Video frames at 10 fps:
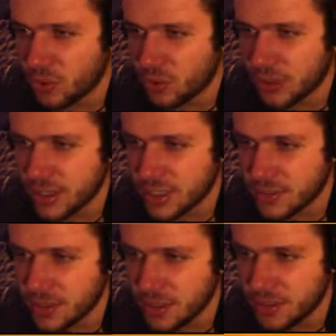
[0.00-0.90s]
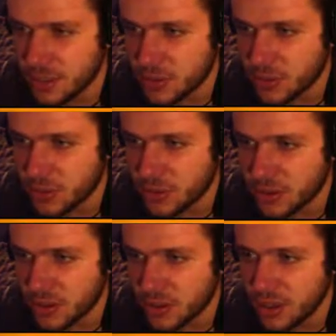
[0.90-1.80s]
Oh, Kharazim in the bad spot
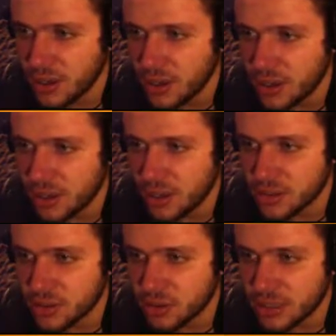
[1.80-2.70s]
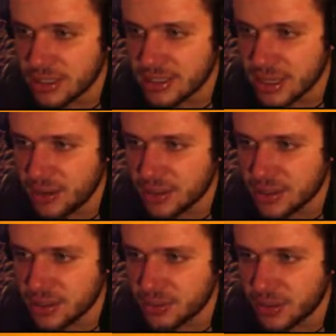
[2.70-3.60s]
there. He's going to get
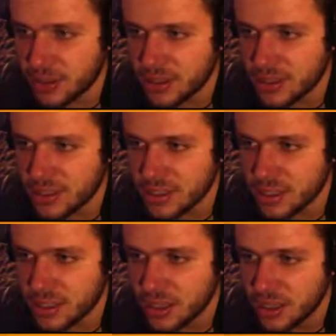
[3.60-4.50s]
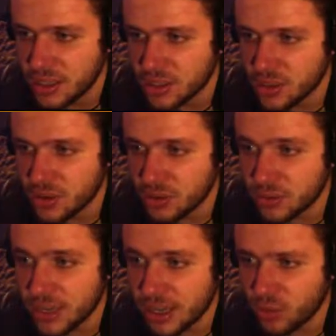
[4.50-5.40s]
silenced, stunned by ATC. Just going
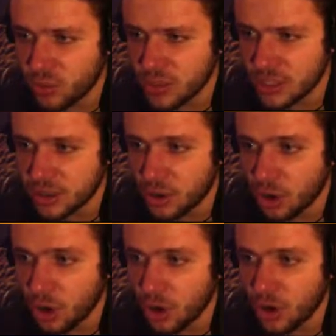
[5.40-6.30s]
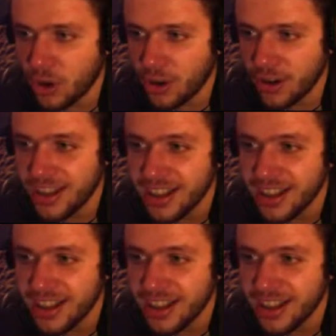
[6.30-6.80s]
to die. Oh, that. Oh!